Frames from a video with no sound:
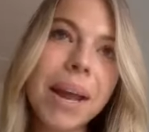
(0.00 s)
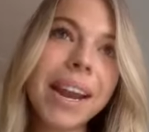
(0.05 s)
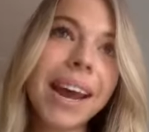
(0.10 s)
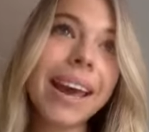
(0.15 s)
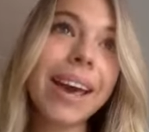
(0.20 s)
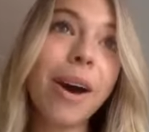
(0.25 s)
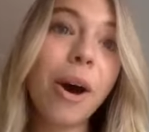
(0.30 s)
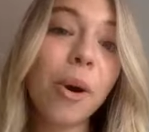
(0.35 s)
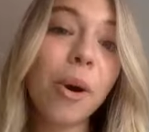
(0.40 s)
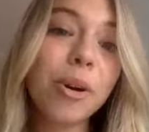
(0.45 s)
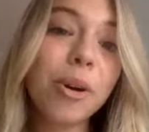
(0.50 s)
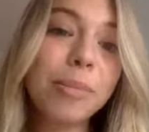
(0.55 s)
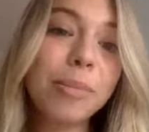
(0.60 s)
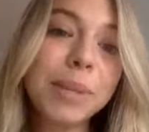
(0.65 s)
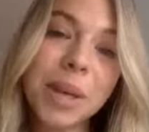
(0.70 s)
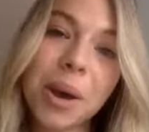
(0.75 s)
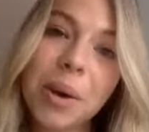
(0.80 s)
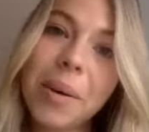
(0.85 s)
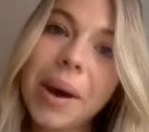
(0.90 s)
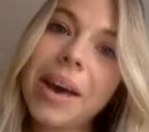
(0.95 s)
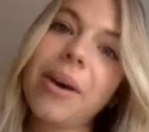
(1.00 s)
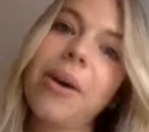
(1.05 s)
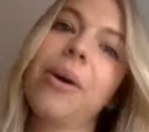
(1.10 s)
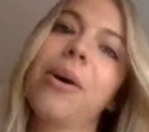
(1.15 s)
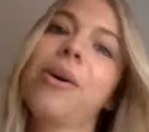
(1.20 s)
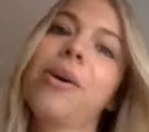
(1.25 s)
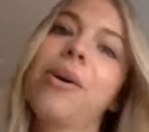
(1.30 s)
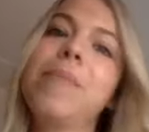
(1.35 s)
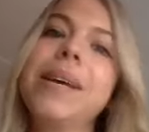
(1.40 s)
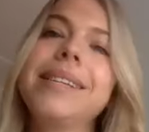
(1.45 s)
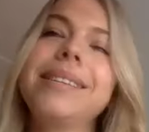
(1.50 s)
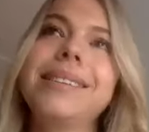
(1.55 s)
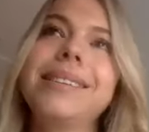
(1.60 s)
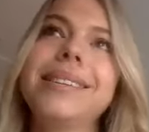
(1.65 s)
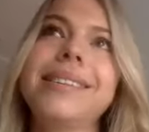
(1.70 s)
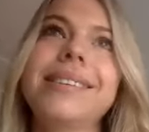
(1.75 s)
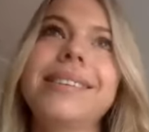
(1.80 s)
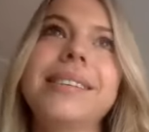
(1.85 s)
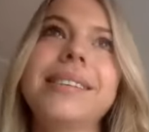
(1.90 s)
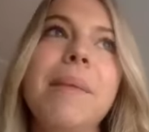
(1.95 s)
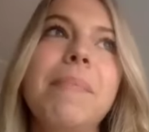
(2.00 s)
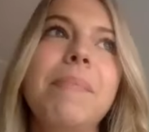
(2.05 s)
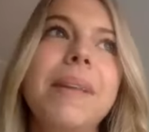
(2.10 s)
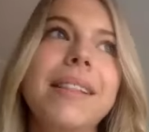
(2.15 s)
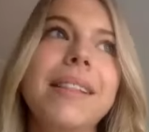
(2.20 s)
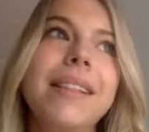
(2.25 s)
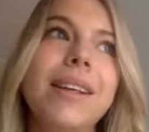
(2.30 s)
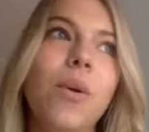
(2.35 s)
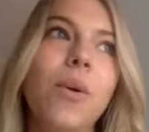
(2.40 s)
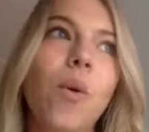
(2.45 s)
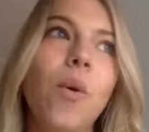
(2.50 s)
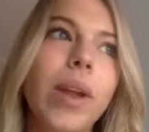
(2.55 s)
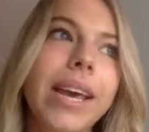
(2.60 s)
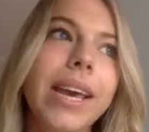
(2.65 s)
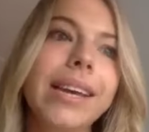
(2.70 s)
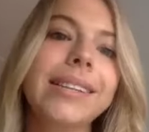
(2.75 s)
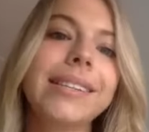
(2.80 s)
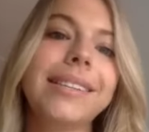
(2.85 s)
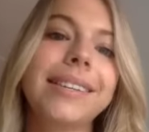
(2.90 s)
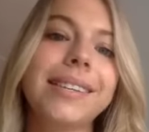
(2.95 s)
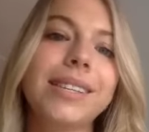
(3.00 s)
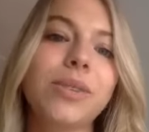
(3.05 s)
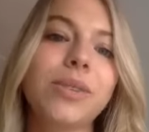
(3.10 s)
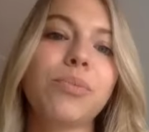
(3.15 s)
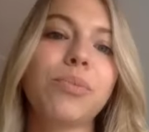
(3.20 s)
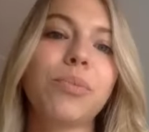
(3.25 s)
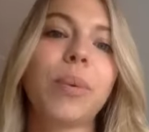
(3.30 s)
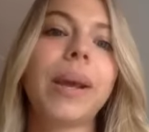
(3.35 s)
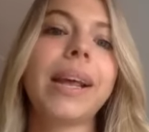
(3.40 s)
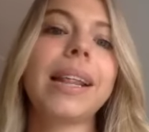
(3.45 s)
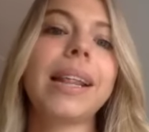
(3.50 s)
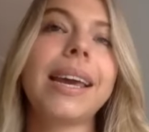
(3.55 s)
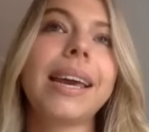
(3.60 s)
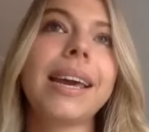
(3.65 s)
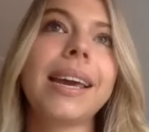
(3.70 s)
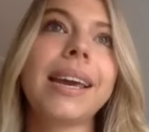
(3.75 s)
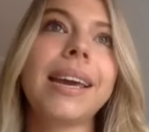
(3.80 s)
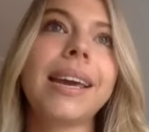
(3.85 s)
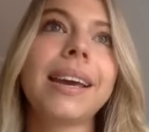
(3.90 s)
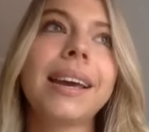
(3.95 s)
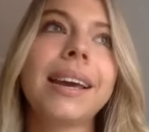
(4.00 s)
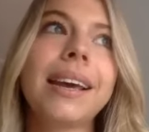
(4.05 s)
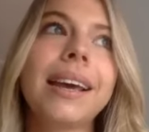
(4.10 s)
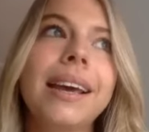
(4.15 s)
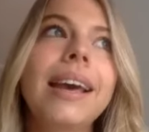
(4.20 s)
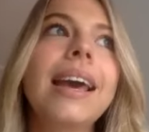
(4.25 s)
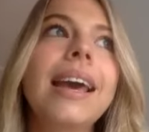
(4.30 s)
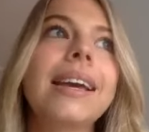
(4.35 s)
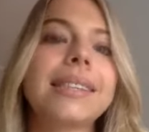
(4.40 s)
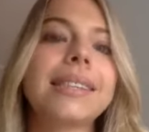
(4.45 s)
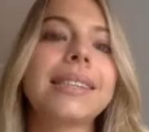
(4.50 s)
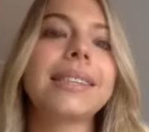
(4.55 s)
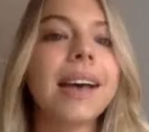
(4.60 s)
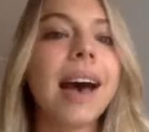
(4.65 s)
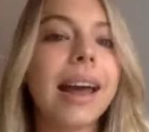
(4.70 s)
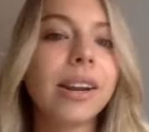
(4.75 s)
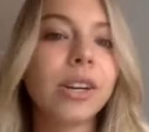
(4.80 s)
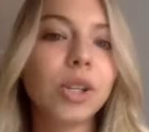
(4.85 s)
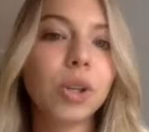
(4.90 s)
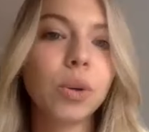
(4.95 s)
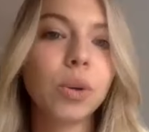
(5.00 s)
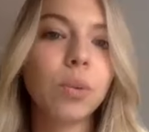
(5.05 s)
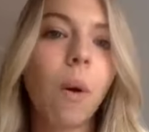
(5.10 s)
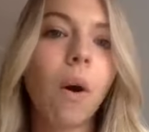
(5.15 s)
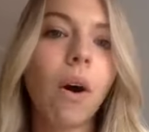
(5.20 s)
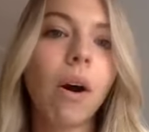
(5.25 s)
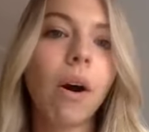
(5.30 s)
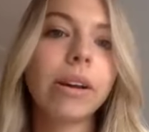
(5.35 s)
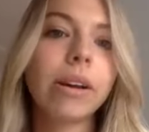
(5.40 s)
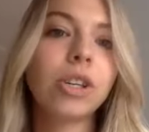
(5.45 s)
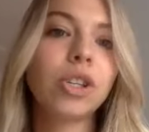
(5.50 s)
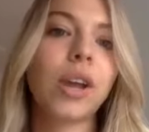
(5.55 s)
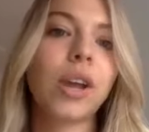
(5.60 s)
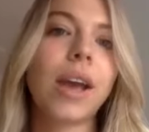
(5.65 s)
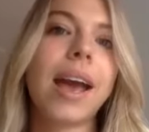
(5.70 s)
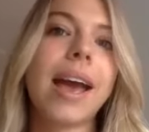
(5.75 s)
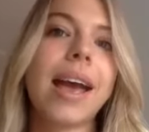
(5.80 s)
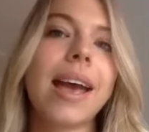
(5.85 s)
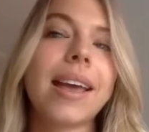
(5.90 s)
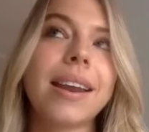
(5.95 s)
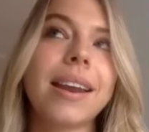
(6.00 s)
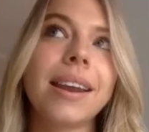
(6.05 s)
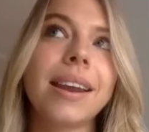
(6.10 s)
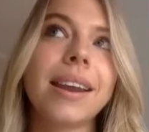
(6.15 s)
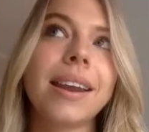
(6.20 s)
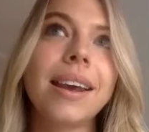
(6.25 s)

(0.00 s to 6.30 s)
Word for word: I mean, I hope so. I hope it's something that audiences are really excited to watch and,